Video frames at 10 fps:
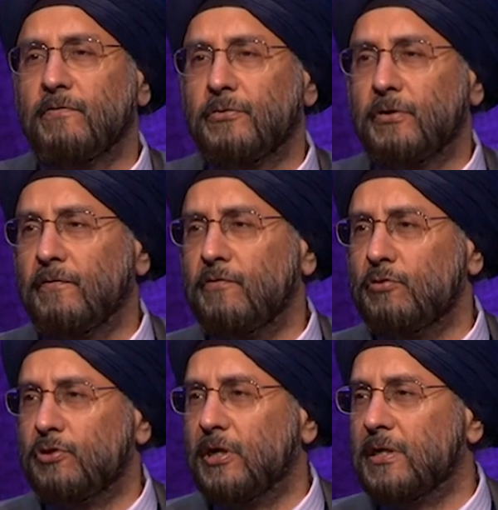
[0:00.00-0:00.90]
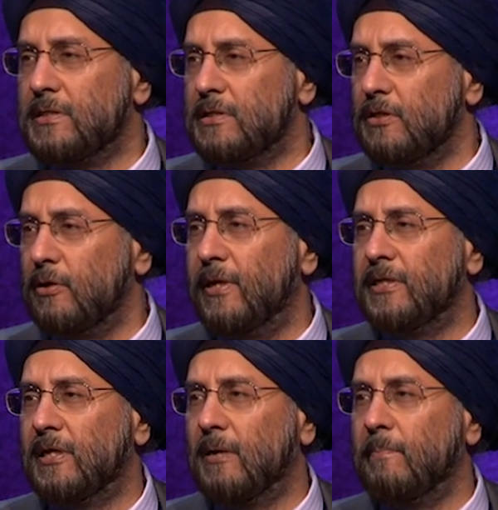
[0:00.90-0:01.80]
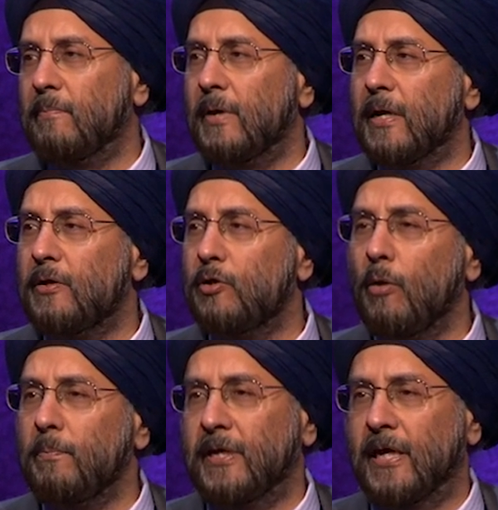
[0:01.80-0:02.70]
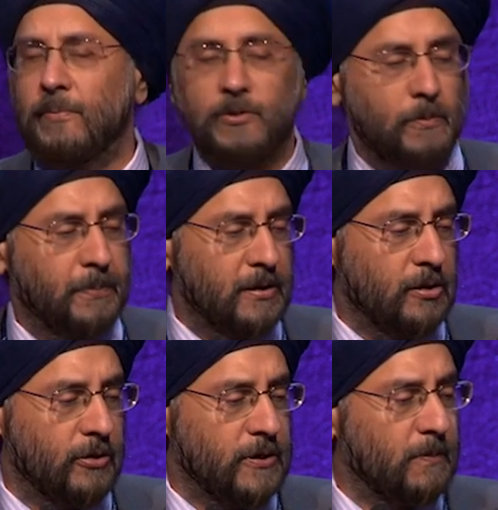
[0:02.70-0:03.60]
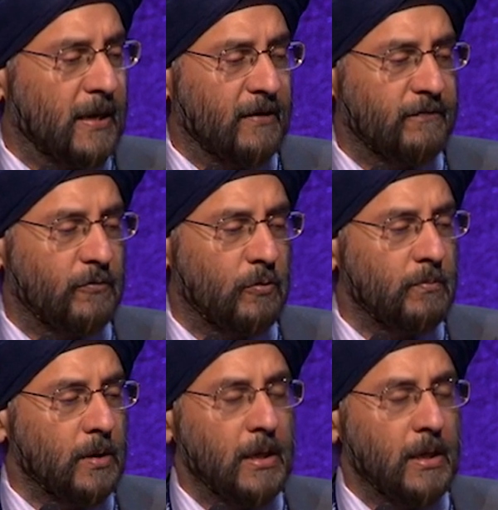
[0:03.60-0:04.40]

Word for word: of 3 or 4 drugs, you ended up not being able to build on this platform.